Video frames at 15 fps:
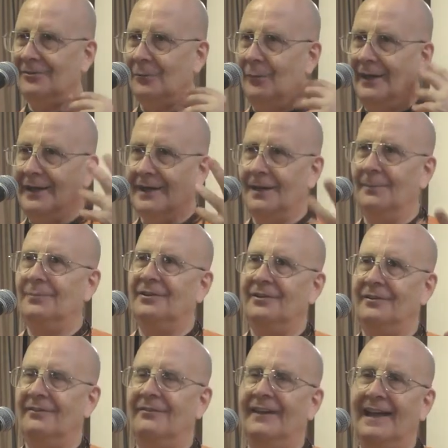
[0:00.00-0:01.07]
to wake up to
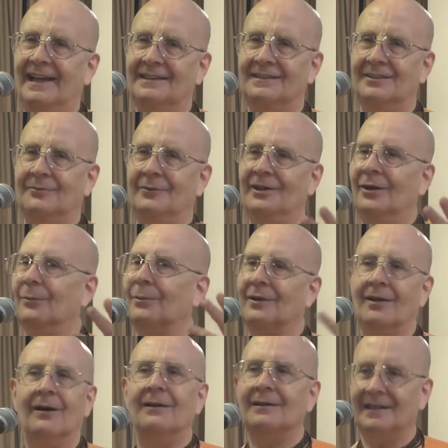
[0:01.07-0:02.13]
the fact that we don't
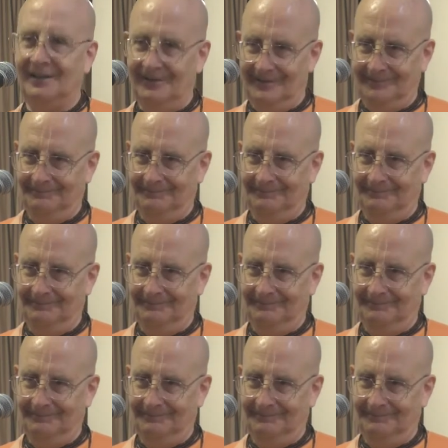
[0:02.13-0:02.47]
belong here.